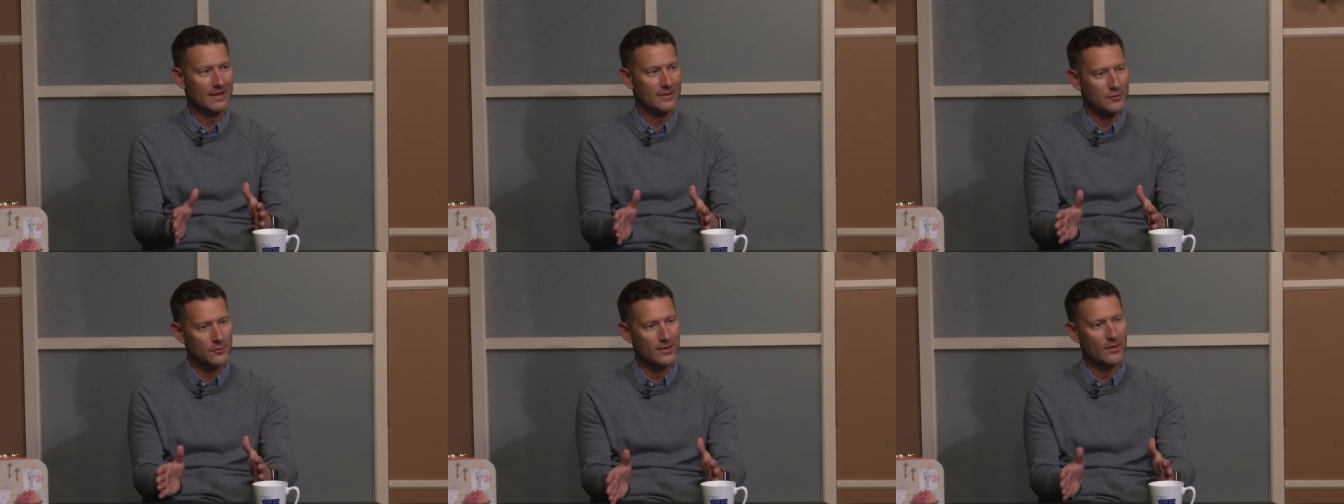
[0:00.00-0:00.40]
I
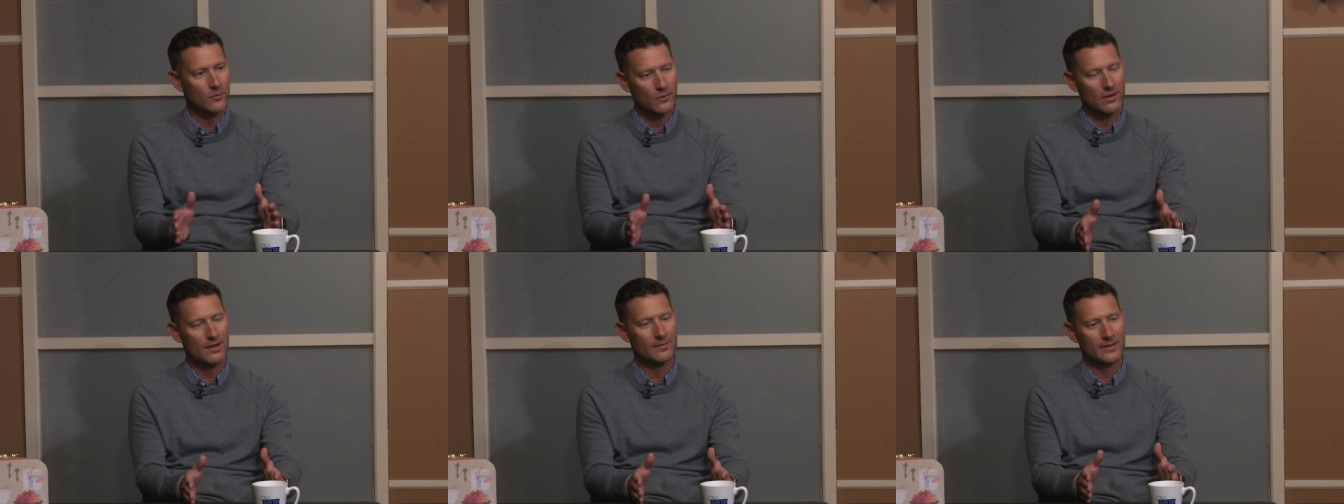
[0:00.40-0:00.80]
know what I
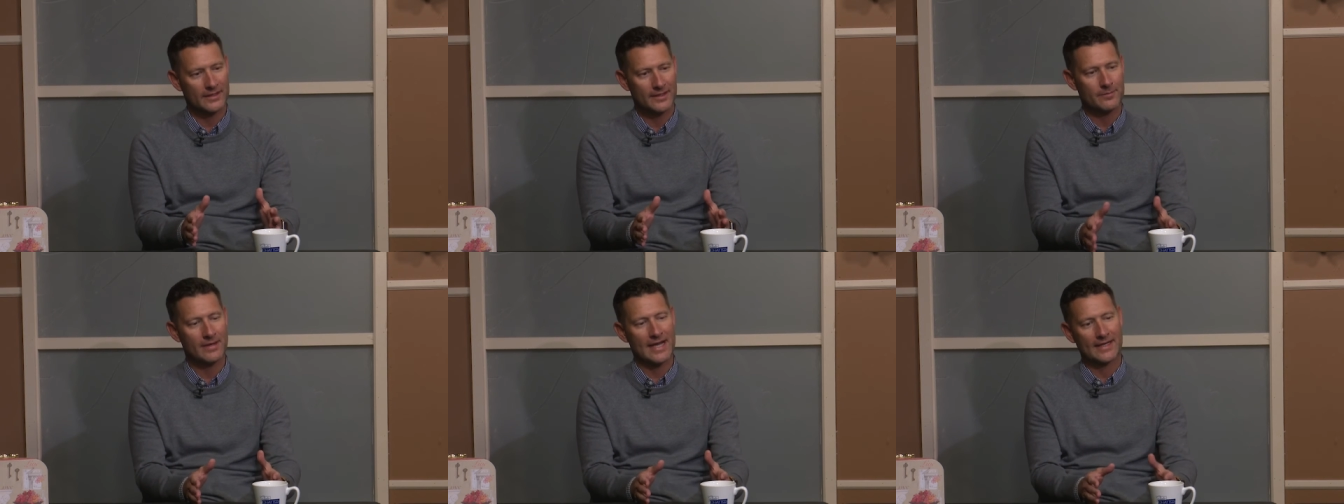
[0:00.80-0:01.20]
want. I'm going
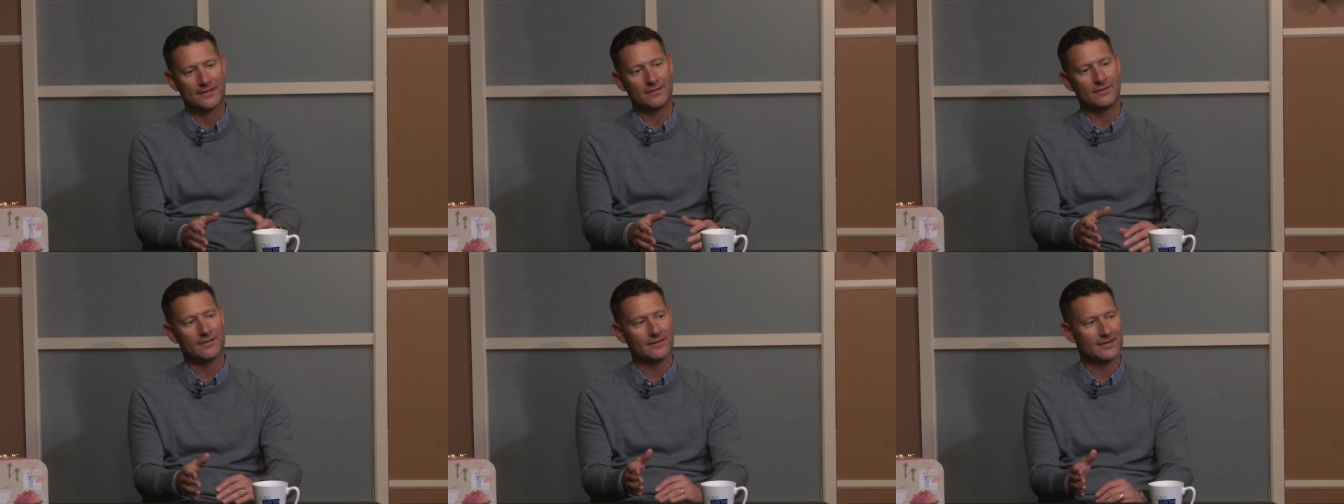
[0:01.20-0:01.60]
to get back
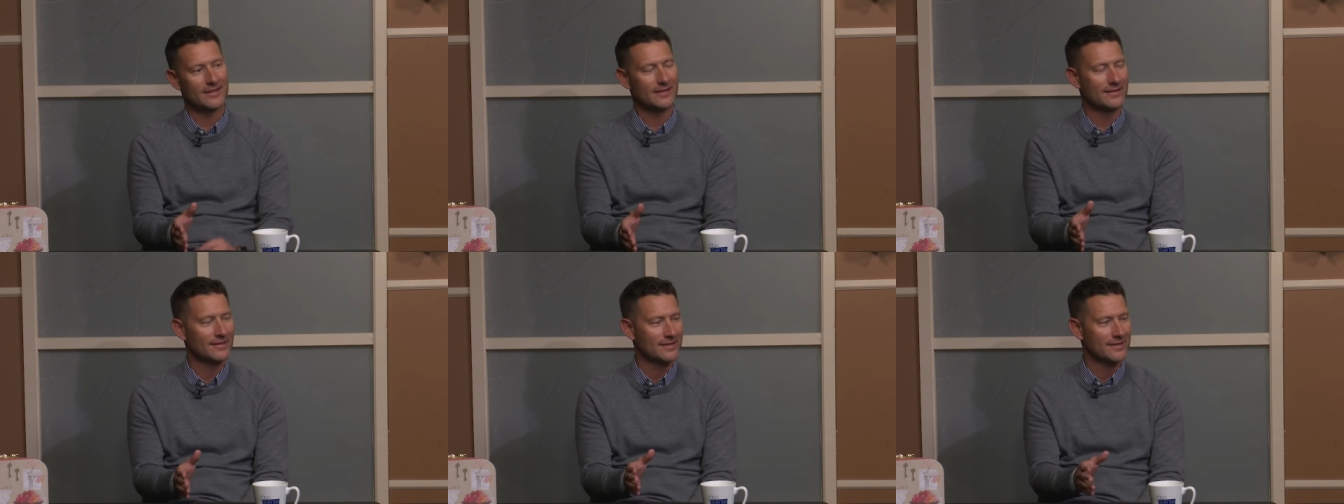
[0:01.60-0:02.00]
to you, and
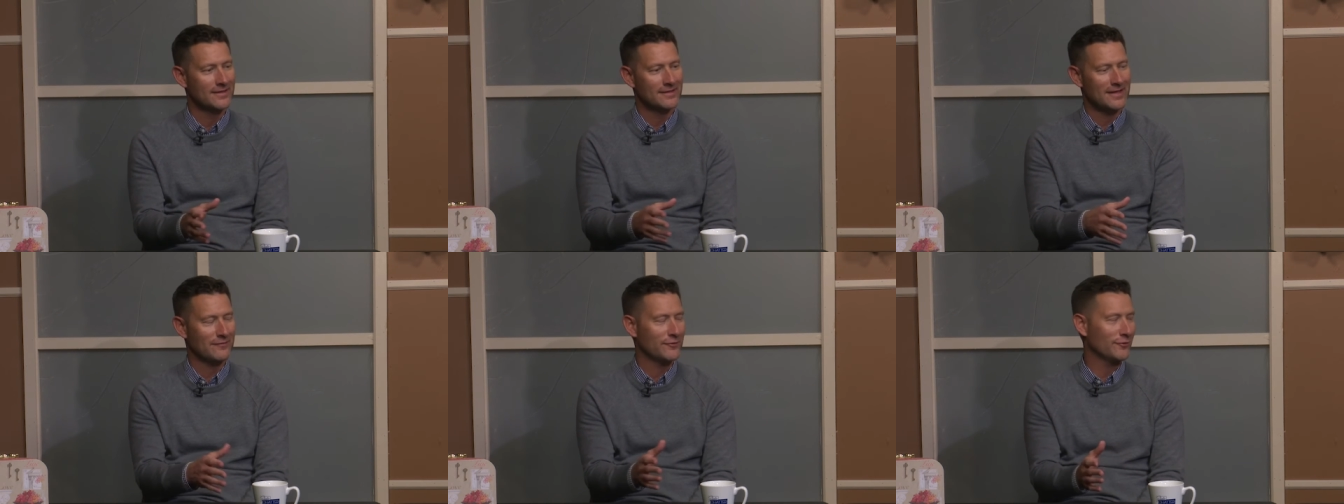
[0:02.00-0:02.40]
then
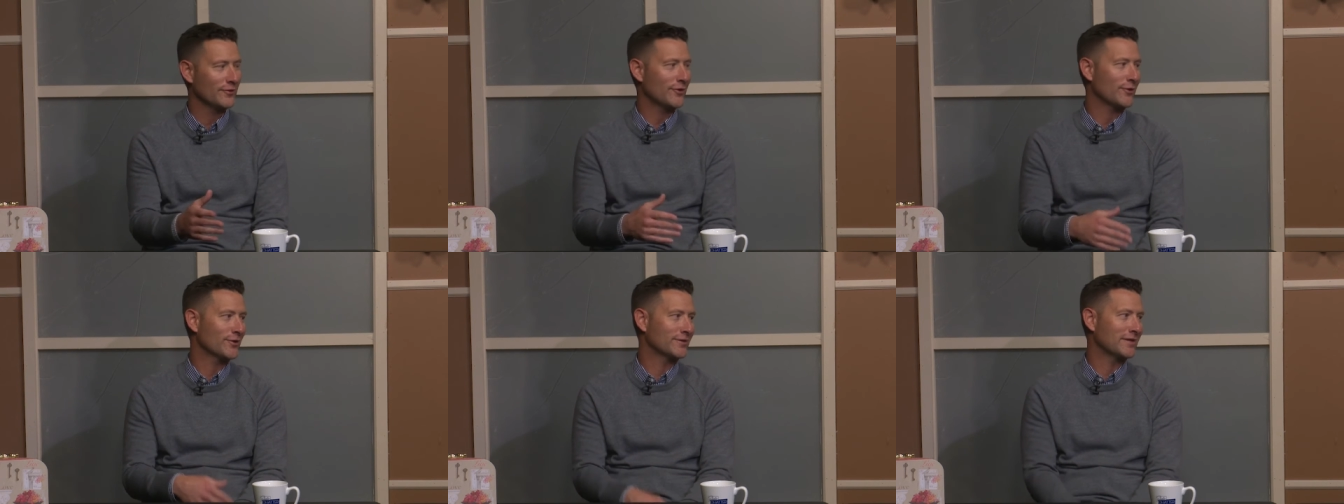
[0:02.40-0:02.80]
they have a really
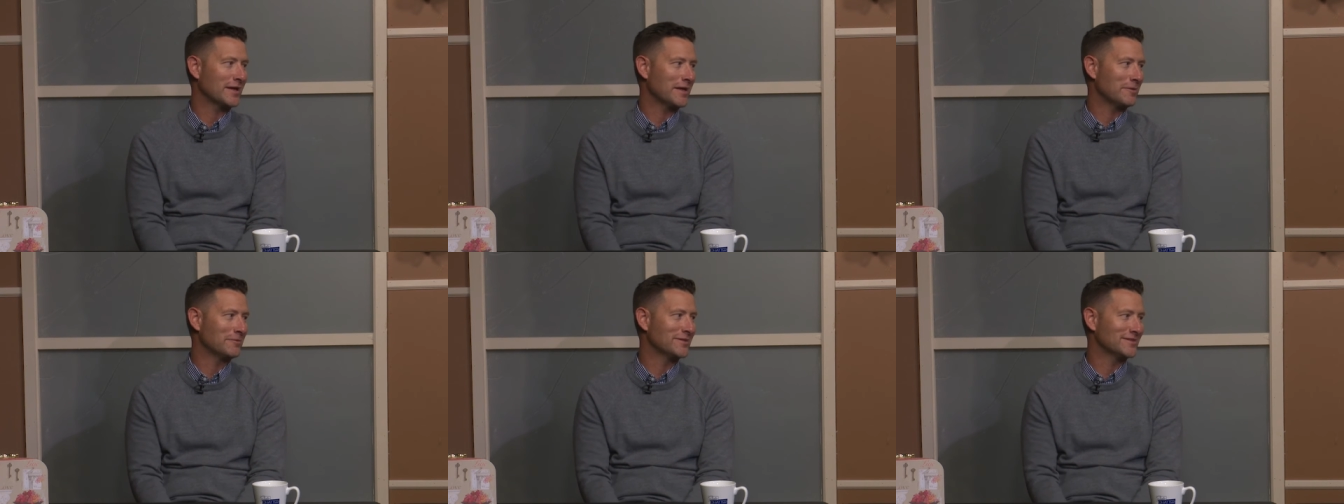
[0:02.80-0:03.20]
hard
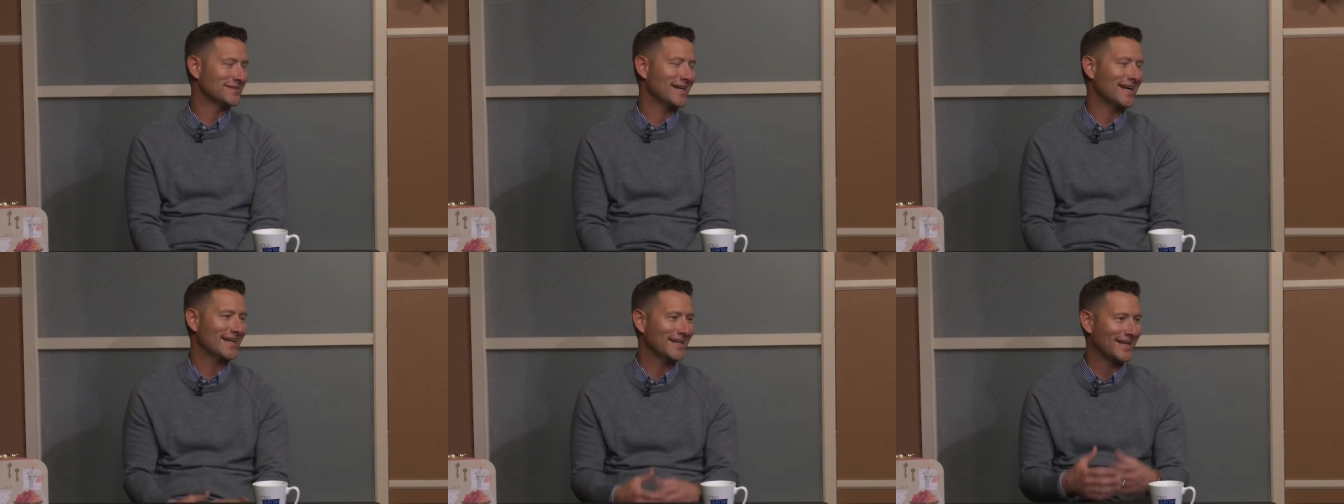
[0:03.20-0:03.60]
time
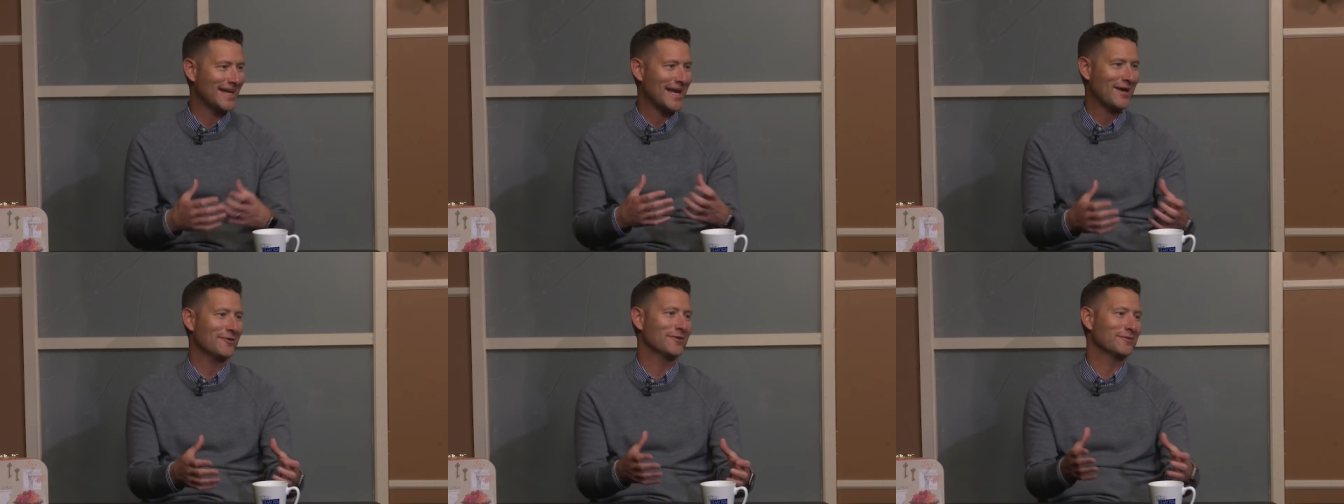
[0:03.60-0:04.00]
deciding
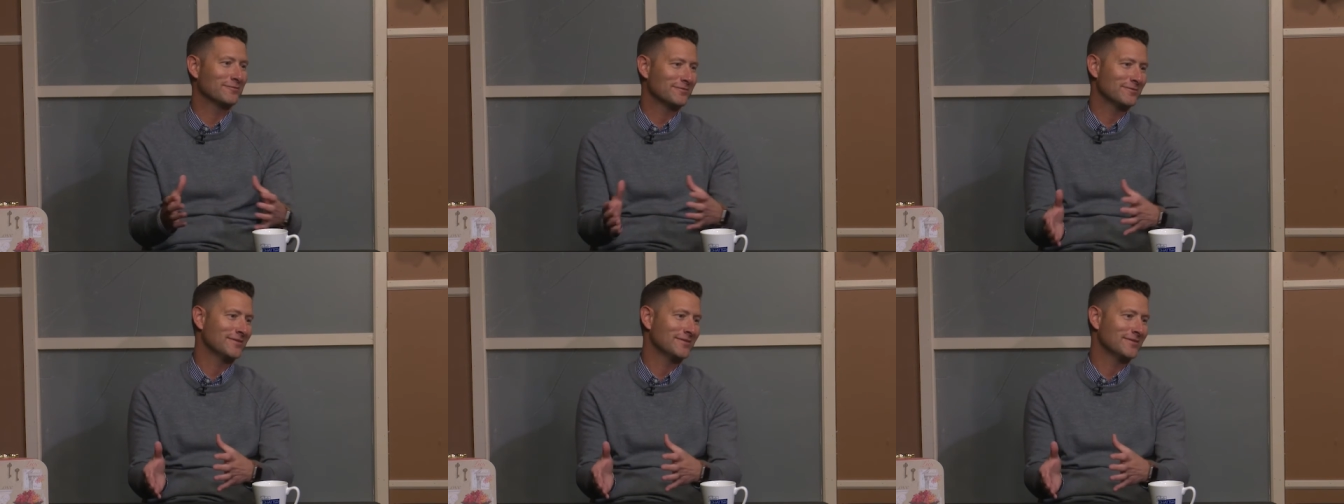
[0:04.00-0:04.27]
how to,